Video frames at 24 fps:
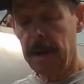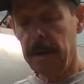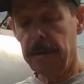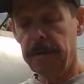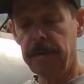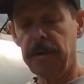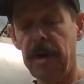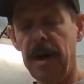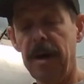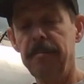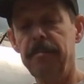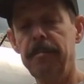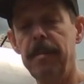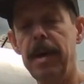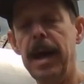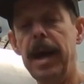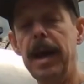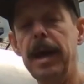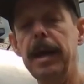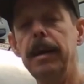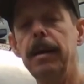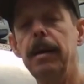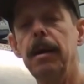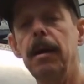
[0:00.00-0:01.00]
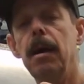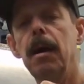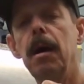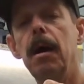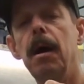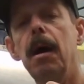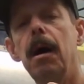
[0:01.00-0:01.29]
So I made